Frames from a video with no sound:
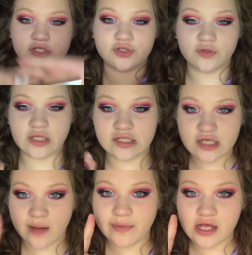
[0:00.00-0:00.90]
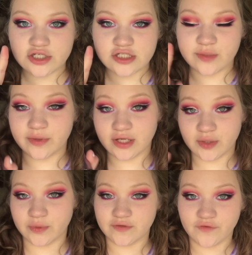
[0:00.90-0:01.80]
to the top lashes to blend in
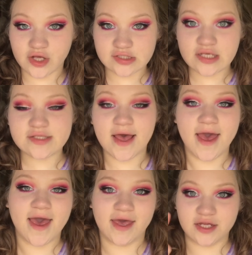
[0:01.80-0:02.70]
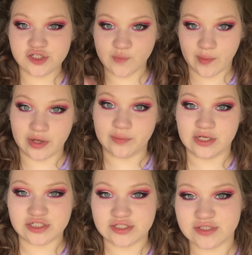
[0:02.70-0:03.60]
with the falsies and to my bottom
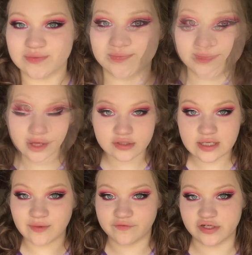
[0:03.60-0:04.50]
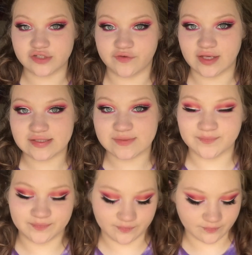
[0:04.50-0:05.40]
lashes. Now it's time to finish the face.
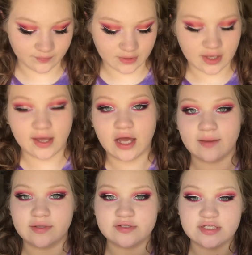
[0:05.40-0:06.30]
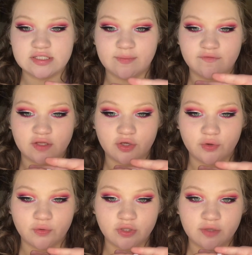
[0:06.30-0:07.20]
I'll be using some of the
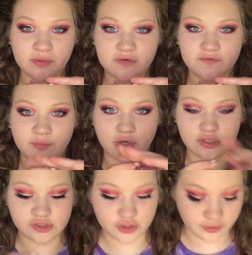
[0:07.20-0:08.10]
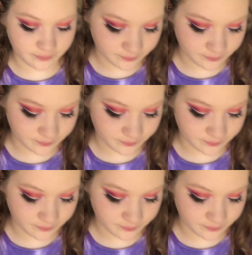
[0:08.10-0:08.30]
Hoola Benefit bronzer